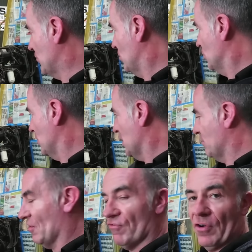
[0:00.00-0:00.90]
So I'm going to give
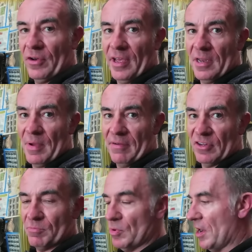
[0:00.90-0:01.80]
this front end a bit of a
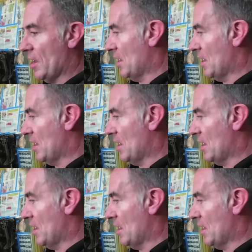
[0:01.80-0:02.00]
spray,